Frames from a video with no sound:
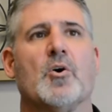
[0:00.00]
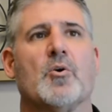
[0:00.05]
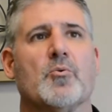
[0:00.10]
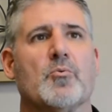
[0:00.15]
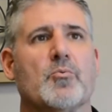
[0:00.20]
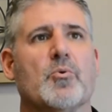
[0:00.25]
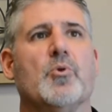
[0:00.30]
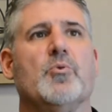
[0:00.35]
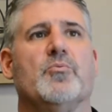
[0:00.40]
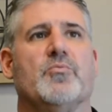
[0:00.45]

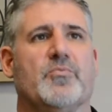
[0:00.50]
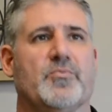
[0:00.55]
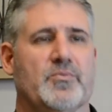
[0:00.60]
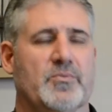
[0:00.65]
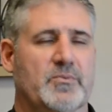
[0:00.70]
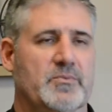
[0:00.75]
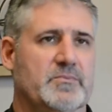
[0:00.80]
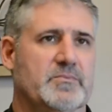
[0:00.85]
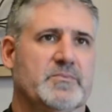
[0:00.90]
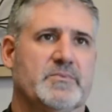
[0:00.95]
Roof,
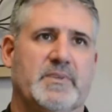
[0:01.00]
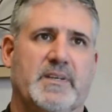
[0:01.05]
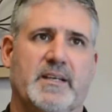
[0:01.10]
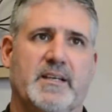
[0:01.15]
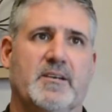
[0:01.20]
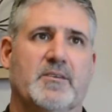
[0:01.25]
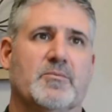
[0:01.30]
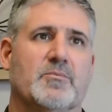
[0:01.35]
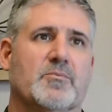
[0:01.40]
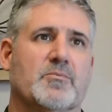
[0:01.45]
you
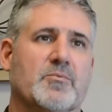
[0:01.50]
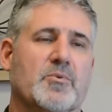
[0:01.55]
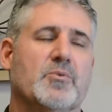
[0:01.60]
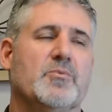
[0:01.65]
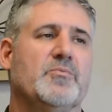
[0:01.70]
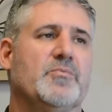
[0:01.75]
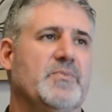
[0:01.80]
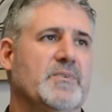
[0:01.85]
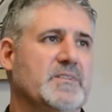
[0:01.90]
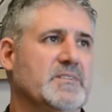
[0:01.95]
know,
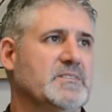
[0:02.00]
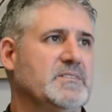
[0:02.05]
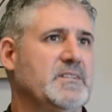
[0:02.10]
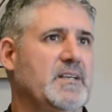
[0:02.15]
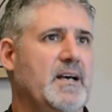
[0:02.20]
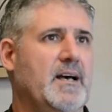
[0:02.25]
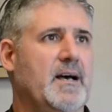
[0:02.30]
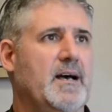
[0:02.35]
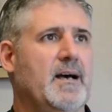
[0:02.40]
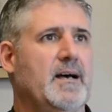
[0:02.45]
roof is,
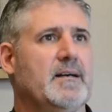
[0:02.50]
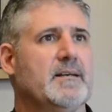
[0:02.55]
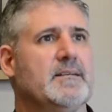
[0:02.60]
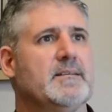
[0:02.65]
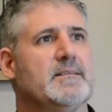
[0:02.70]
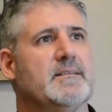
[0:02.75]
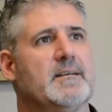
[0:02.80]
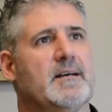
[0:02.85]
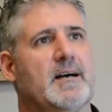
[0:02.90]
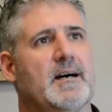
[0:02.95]
uh,
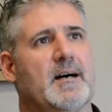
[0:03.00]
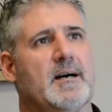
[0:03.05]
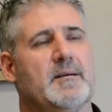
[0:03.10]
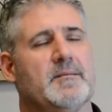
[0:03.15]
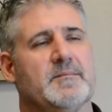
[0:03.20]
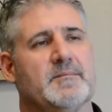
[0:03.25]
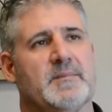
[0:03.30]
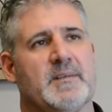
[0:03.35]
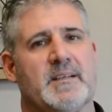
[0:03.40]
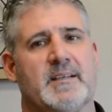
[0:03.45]
uh,
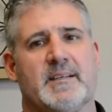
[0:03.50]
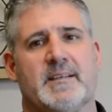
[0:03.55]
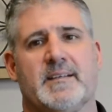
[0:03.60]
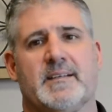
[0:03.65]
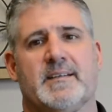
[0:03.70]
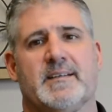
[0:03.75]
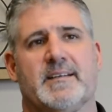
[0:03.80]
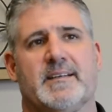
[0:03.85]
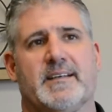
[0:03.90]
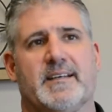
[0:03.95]

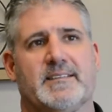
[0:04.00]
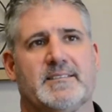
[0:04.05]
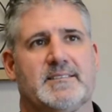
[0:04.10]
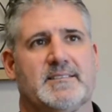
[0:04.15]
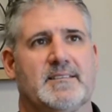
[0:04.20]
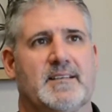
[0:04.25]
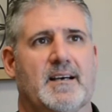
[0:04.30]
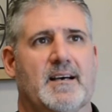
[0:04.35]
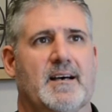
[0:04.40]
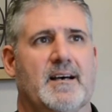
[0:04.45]

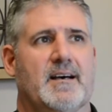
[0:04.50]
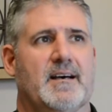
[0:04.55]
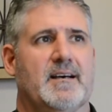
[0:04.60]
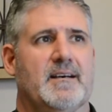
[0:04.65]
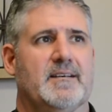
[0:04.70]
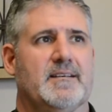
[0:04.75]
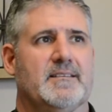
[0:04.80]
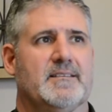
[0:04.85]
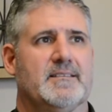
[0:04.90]
it's, uh,